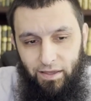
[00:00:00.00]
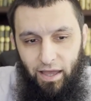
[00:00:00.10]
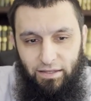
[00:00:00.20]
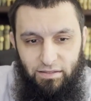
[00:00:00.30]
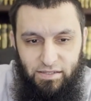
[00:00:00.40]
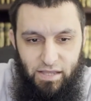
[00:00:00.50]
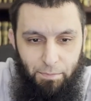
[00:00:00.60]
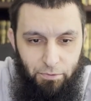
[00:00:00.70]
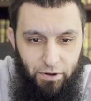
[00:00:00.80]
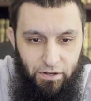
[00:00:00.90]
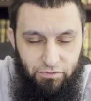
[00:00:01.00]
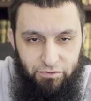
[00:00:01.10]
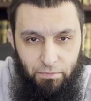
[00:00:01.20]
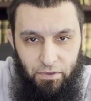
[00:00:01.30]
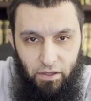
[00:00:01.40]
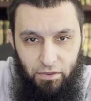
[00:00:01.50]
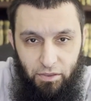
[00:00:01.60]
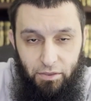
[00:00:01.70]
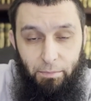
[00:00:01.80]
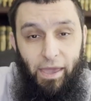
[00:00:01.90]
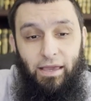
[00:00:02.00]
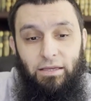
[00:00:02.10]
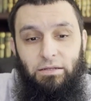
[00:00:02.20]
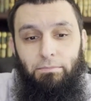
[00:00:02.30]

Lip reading: and to separate it from the pagan